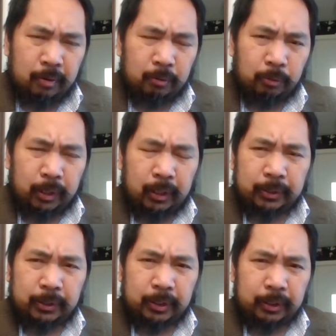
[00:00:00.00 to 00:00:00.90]
when I
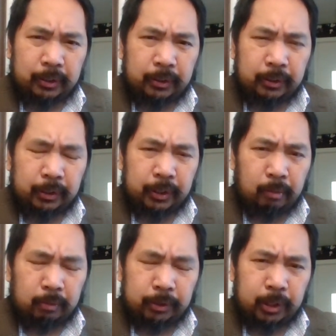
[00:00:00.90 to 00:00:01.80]
studied
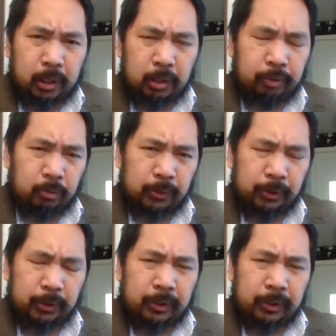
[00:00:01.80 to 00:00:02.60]
economic geography was